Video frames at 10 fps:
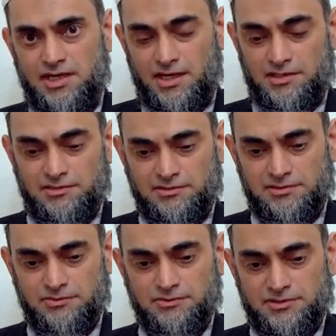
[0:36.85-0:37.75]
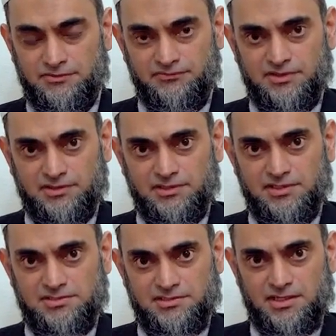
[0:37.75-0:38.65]
and due to the
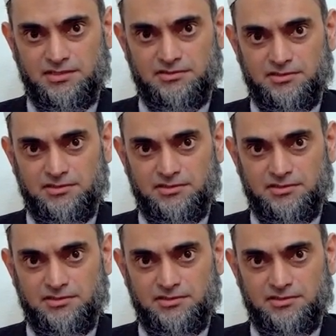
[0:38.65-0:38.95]
weakness and